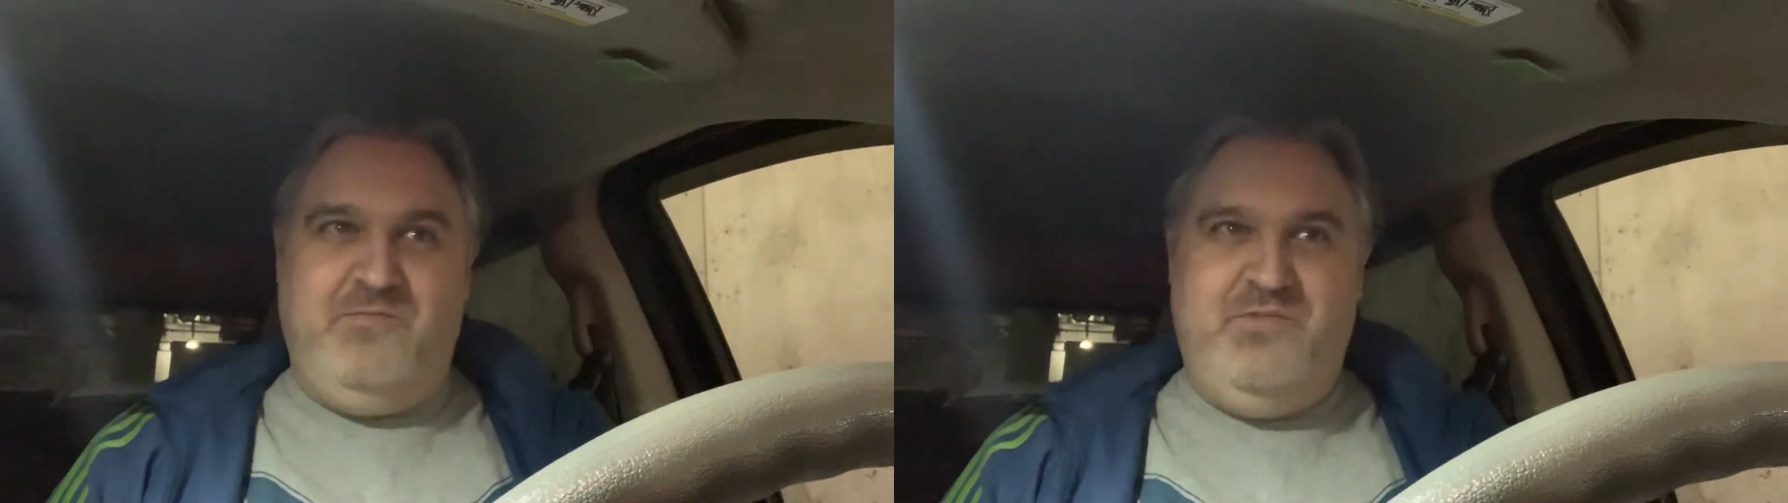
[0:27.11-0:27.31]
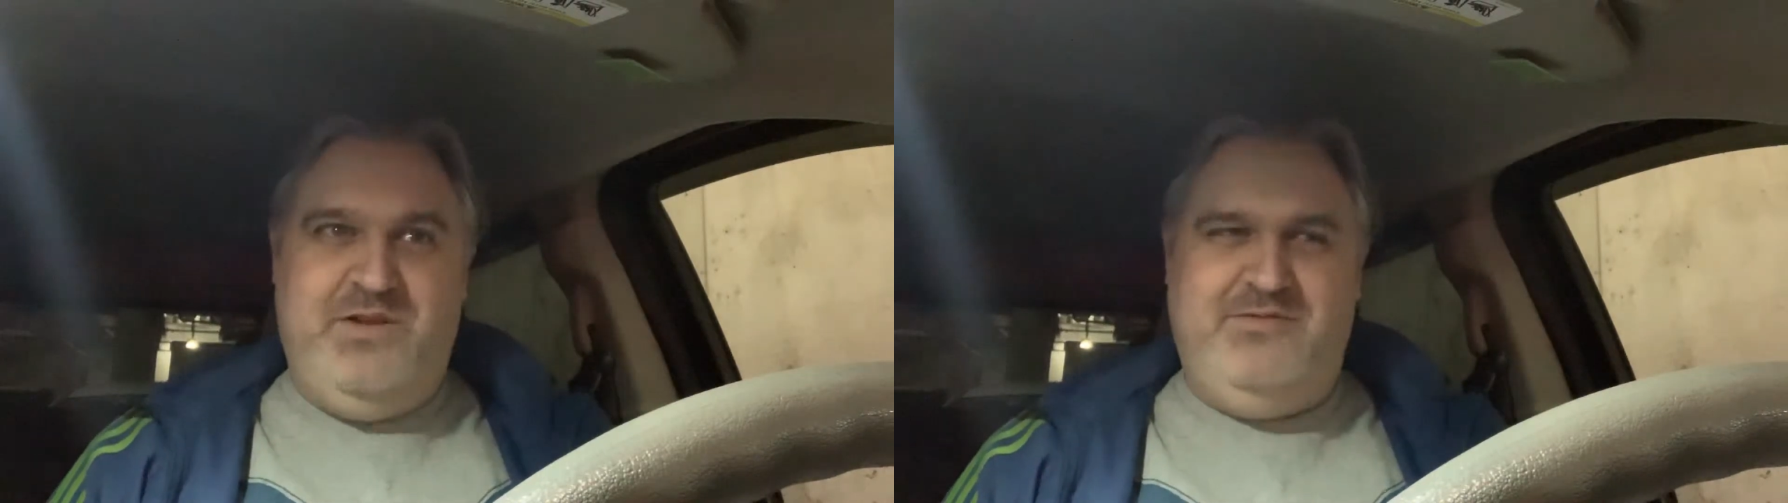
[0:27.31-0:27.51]

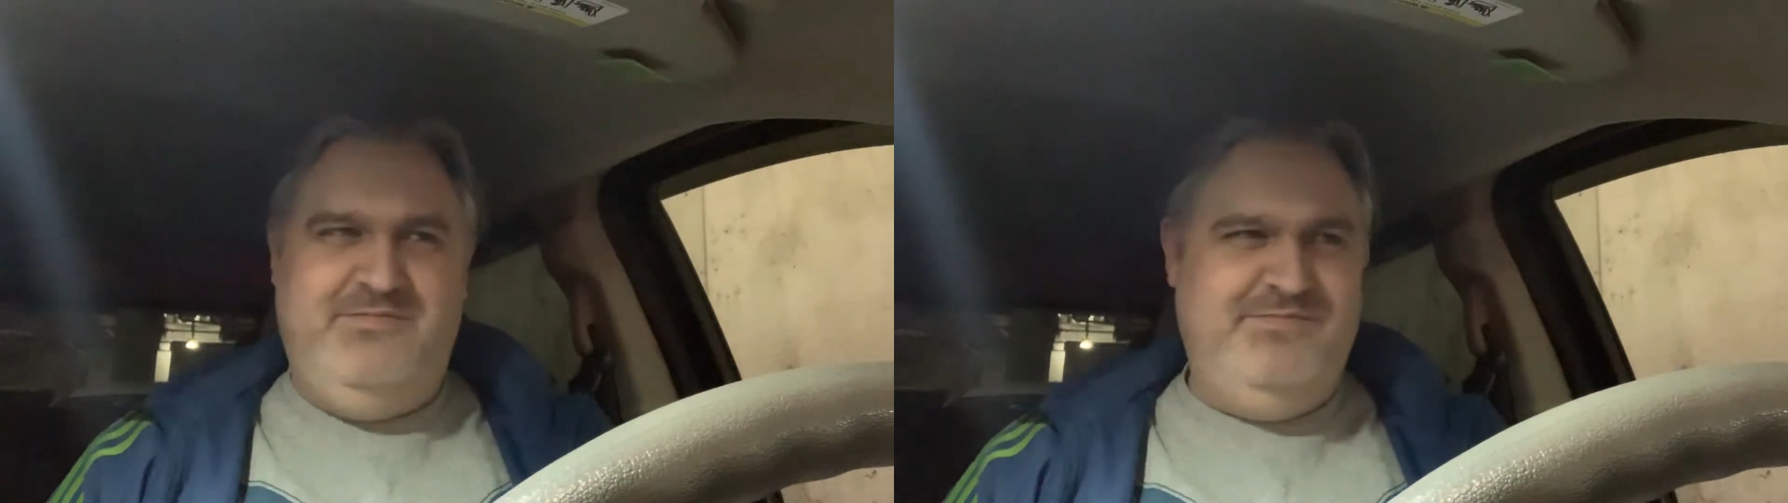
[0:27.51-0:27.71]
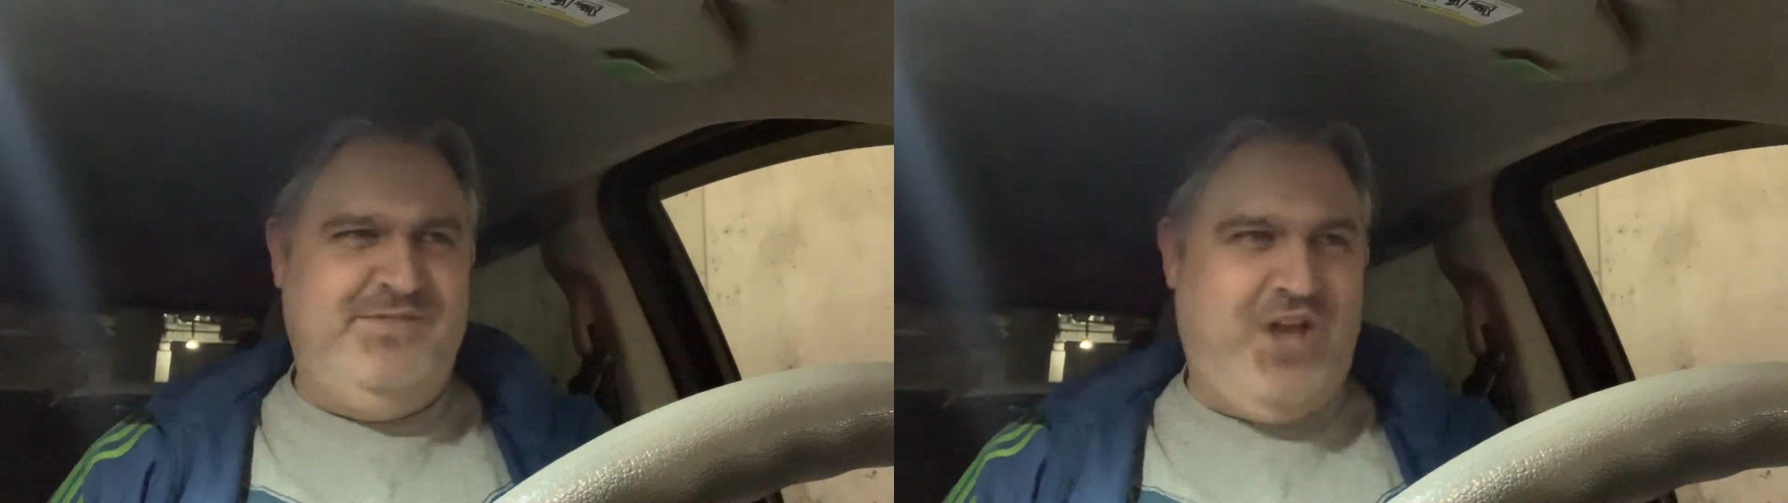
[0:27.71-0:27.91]
the,
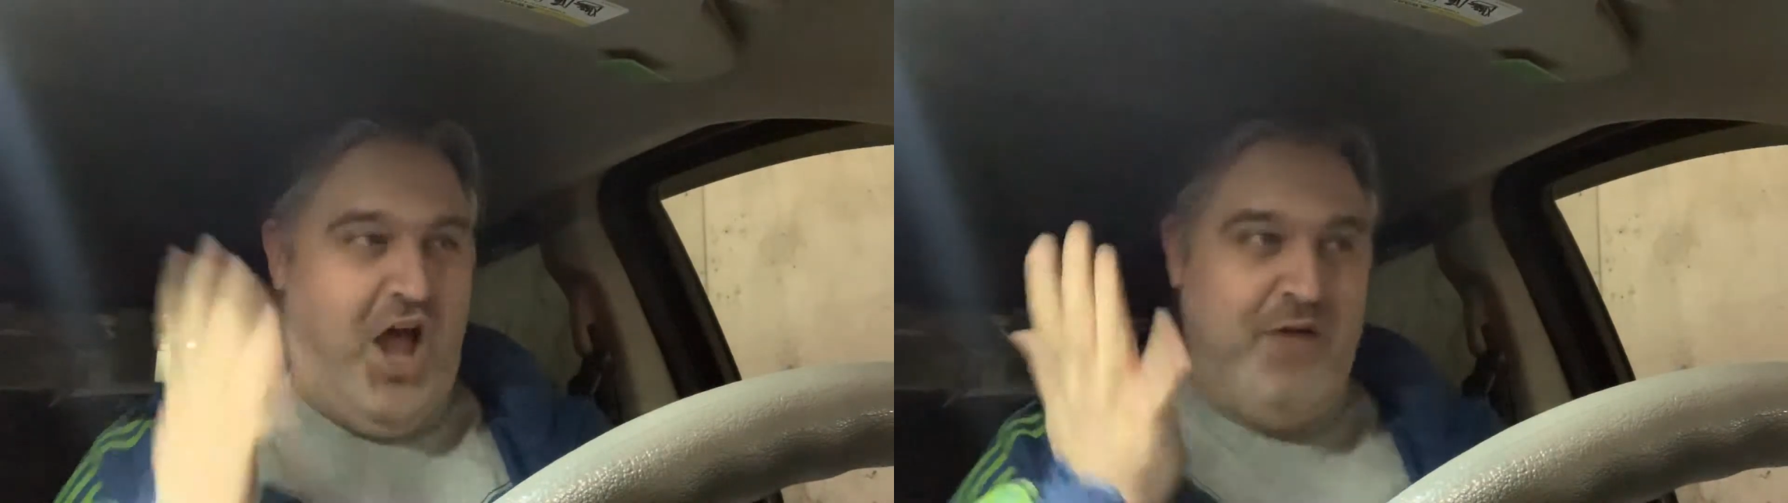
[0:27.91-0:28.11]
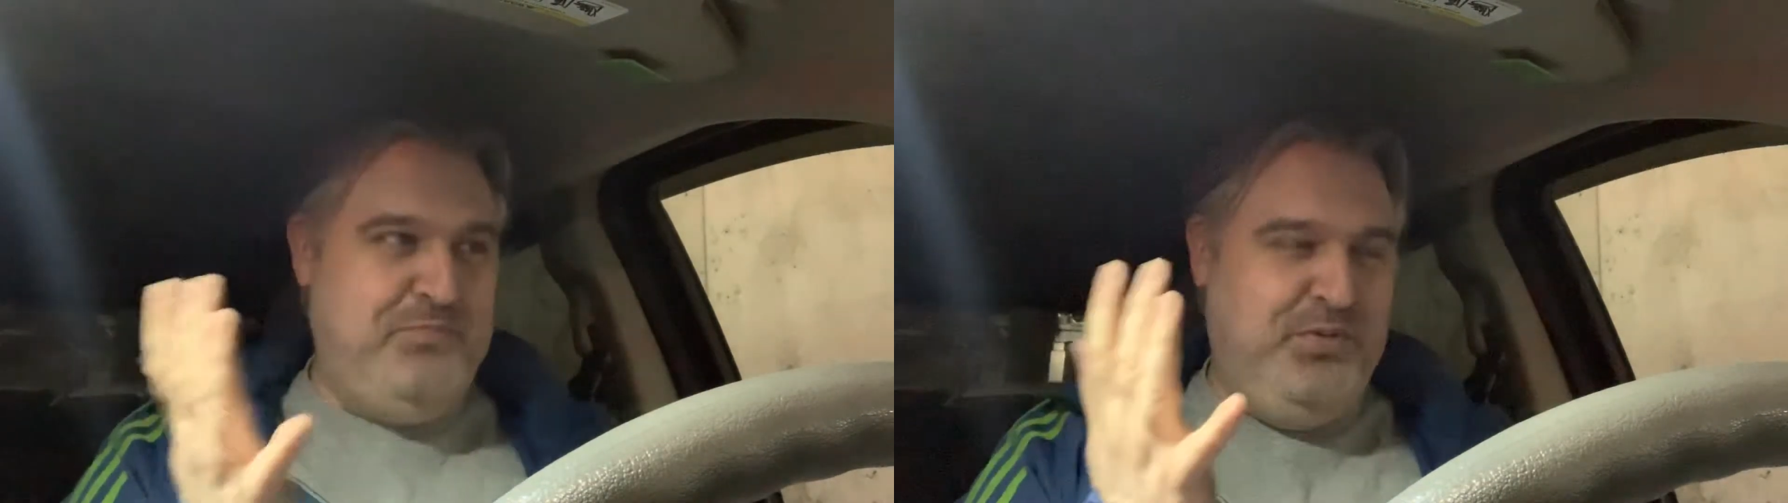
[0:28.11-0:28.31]
the
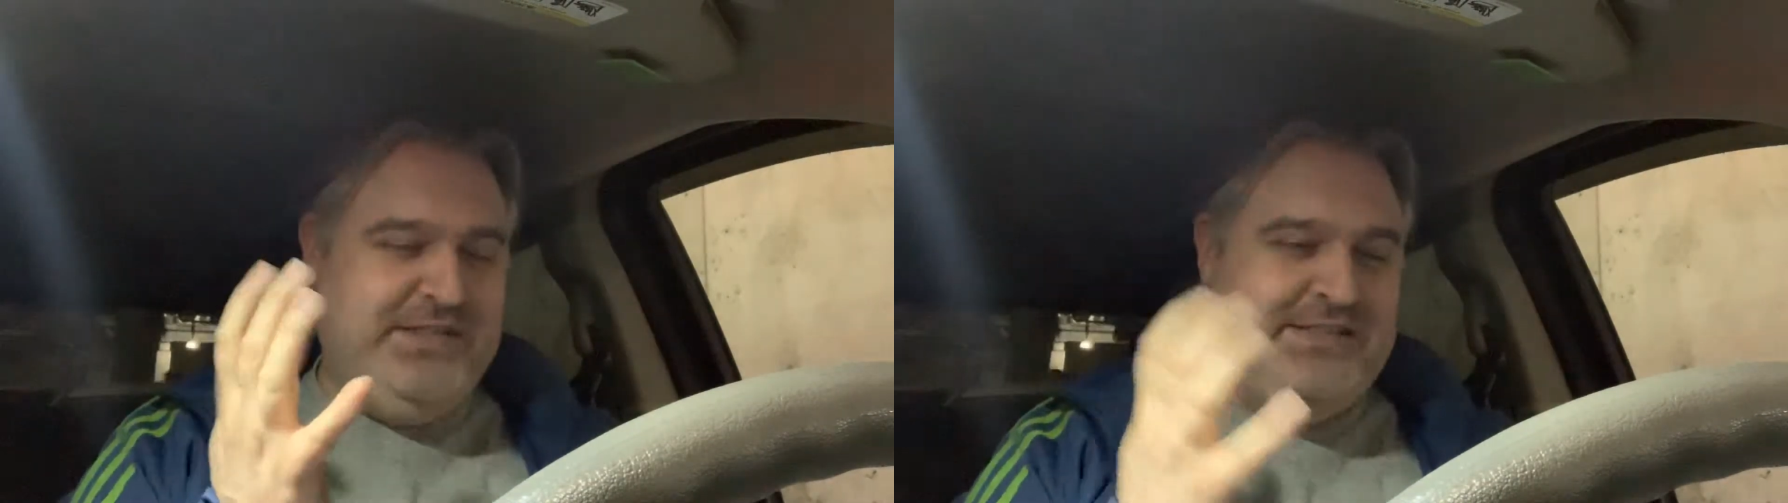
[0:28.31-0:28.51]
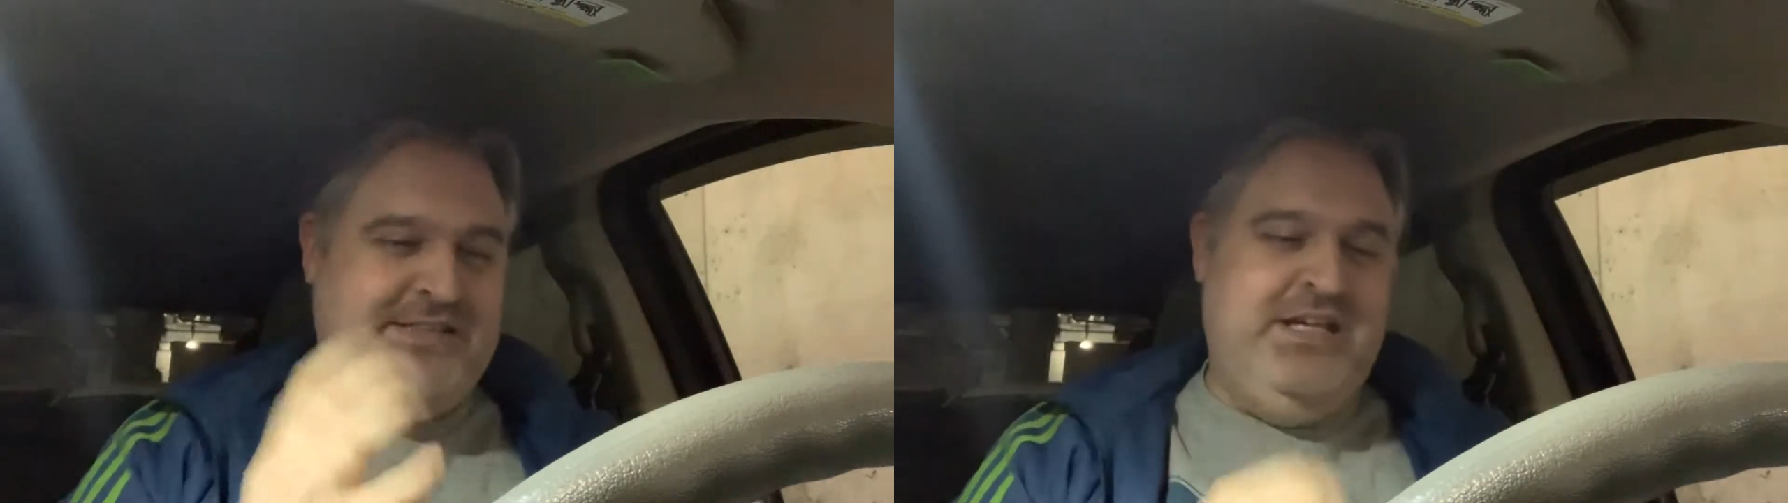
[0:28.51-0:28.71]
comic
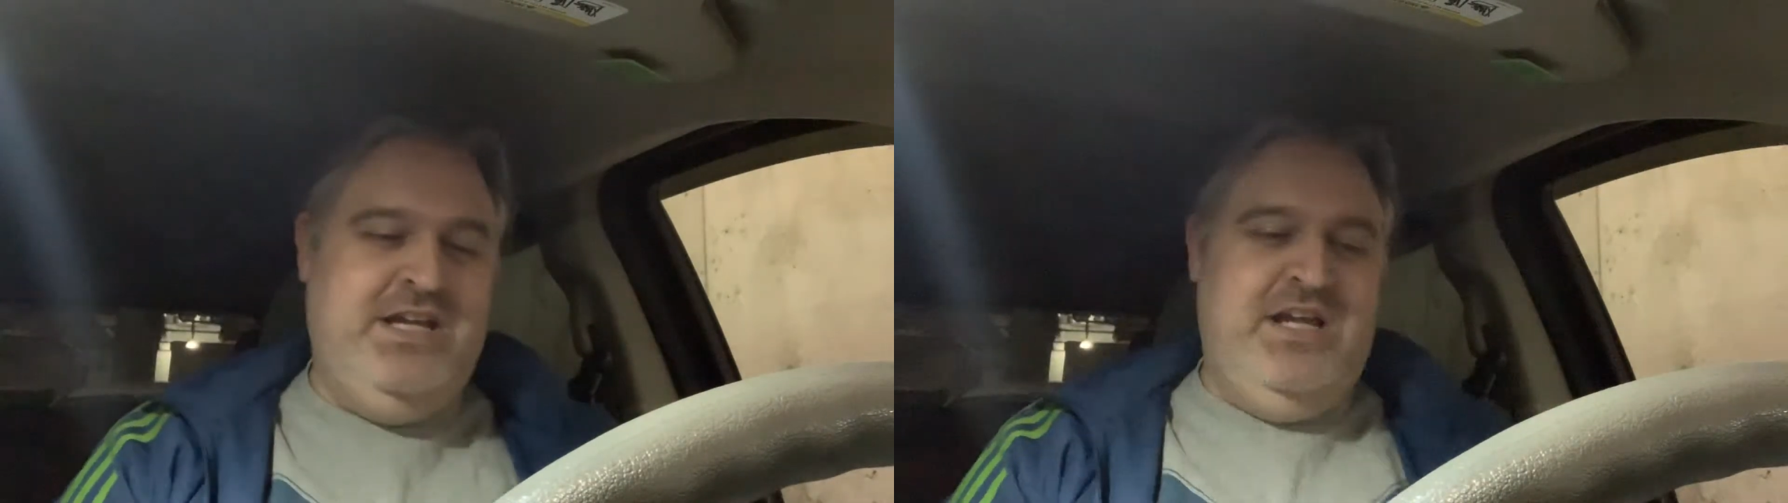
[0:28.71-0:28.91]
books.